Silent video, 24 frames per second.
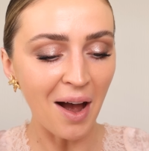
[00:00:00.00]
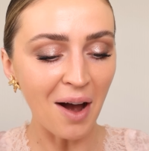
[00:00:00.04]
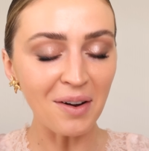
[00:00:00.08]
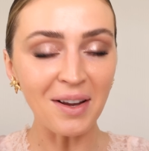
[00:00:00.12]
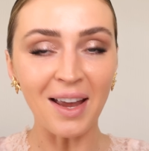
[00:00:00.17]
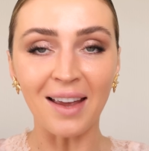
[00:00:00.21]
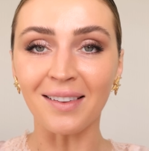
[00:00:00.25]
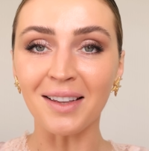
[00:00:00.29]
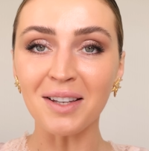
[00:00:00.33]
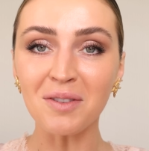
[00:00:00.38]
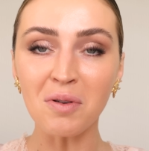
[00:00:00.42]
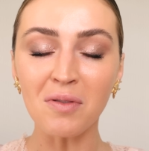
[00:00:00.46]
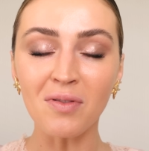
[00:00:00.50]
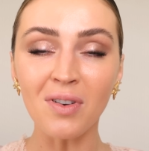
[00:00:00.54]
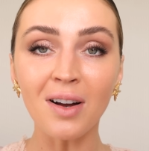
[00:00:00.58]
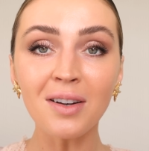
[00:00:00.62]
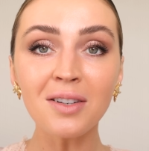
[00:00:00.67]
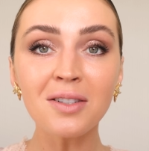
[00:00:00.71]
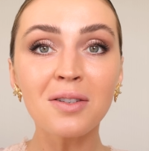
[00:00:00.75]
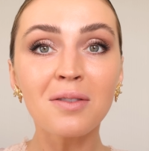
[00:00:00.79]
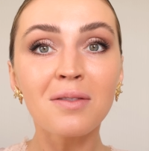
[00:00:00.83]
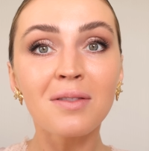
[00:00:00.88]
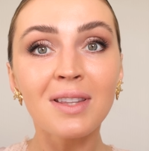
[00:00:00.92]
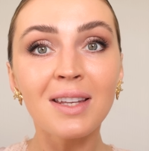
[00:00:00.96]
Okay, let's move
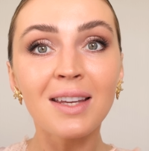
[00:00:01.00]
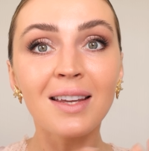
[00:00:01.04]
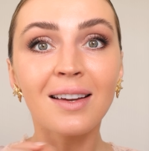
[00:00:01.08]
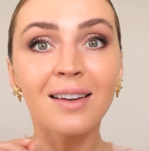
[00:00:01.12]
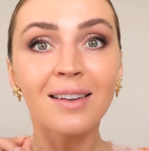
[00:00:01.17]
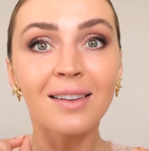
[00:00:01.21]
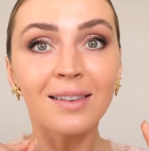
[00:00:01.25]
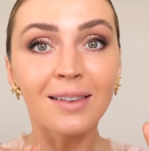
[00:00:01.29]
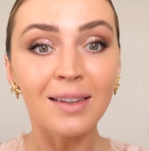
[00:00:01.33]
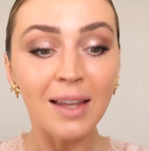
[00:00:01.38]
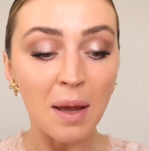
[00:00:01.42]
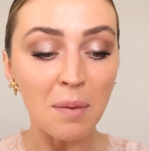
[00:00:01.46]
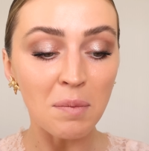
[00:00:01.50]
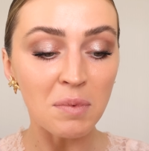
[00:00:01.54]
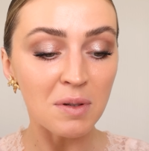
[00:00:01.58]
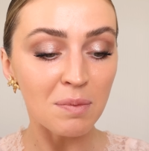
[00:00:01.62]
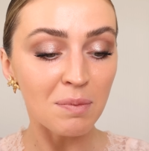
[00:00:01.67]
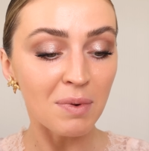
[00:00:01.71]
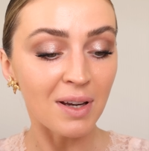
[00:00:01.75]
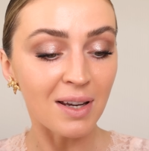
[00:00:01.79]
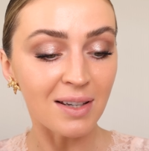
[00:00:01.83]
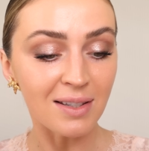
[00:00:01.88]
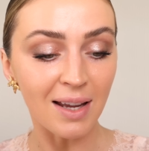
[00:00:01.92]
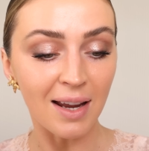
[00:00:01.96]
on to the lips,
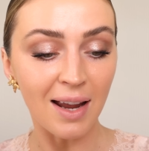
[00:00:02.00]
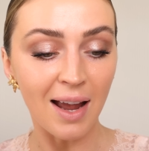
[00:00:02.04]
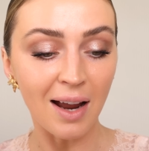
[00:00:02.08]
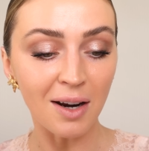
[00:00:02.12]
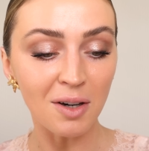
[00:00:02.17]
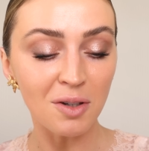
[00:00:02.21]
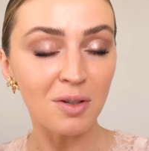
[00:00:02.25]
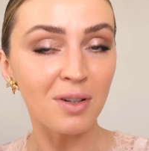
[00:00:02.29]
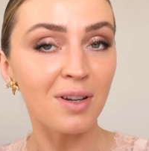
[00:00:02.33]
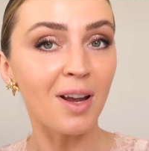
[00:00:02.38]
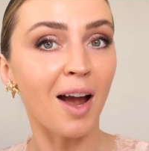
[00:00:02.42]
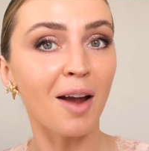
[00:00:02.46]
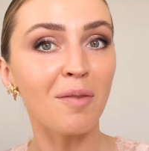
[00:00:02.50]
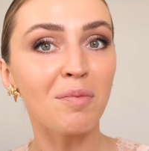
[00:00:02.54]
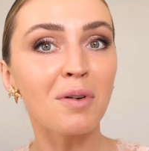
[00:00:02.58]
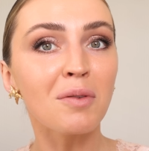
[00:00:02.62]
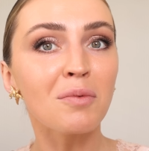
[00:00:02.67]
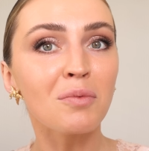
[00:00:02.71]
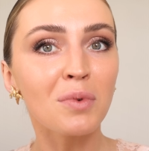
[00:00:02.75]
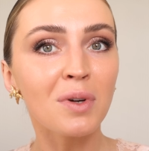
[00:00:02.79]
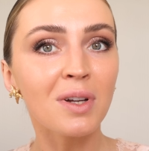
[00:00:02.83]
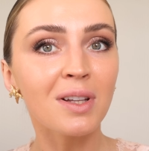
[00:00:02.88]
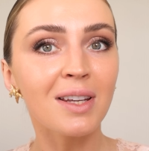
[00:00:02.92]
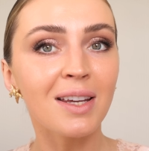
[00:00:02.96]
because I've
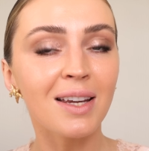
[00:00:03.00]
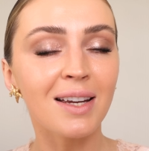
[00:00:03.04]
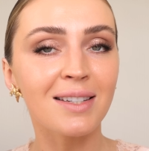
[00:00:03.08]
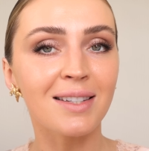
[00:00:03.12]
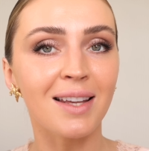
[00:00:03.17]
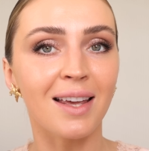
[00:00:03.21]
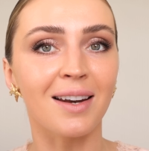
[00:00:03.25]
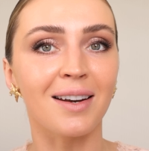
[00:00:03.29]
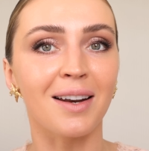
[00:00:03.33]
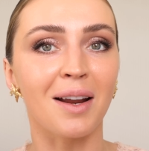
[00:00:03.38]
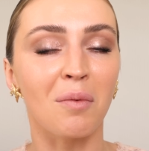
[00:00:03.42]
been really excited.